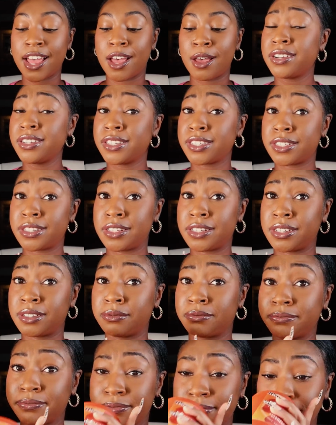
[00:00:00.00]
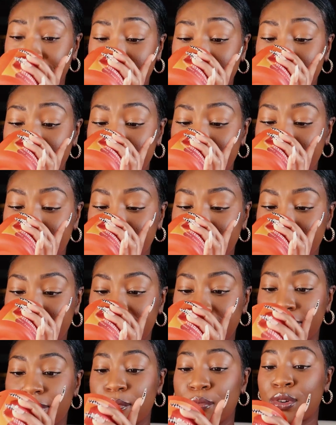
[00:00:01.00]
honestly,
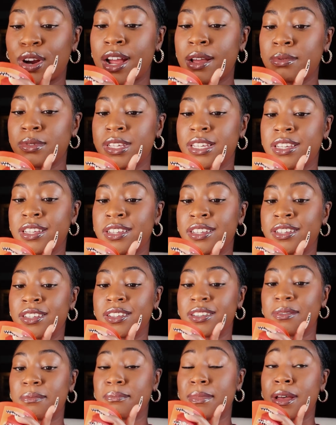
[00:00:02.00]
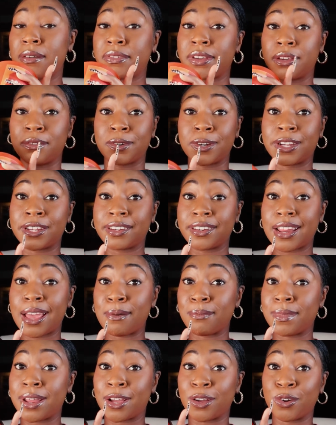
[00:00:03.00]
probably my favorite.
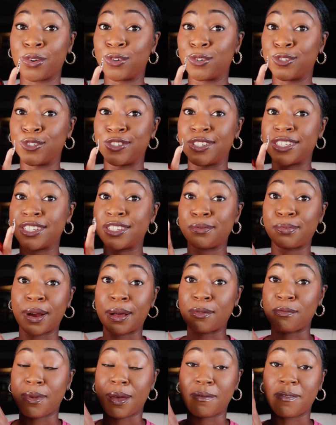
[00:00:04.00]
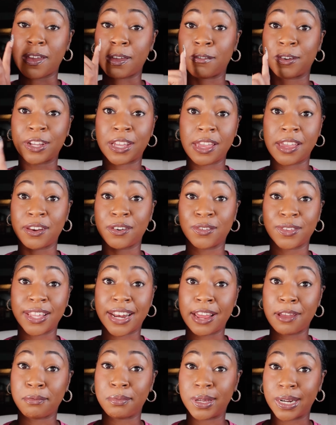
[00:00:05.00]
I'm not gonna hold you. This is probably my favorite candle
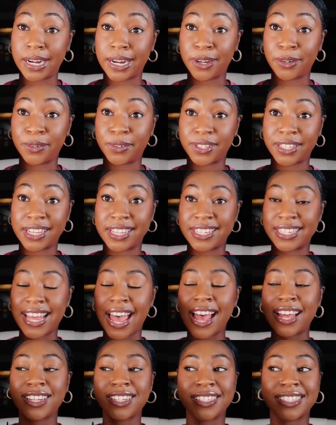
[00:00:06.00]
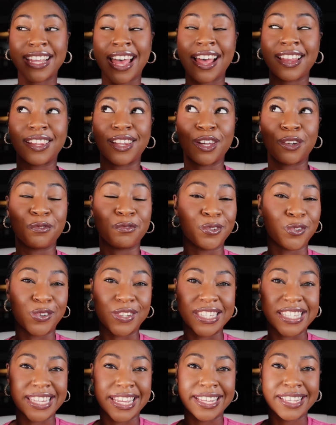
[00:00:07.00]
that I've put out, because I love
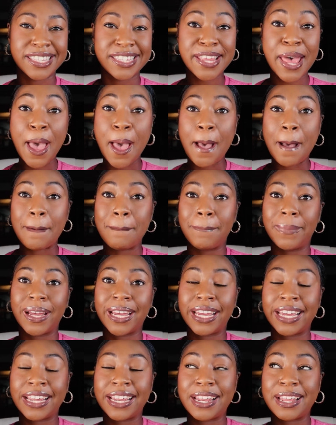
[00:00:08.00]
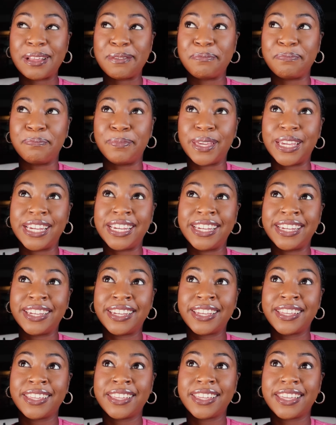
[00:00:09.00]
fruity scents, but
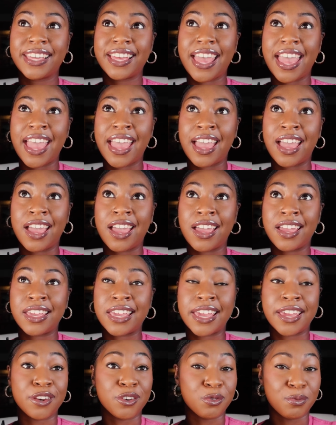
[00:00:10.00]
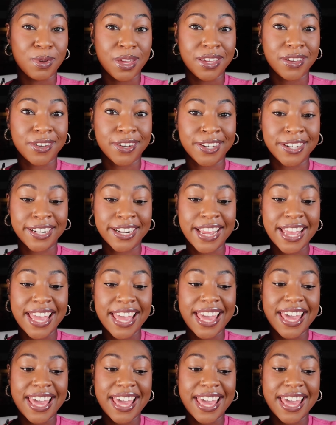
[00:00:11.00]
being a candle maker,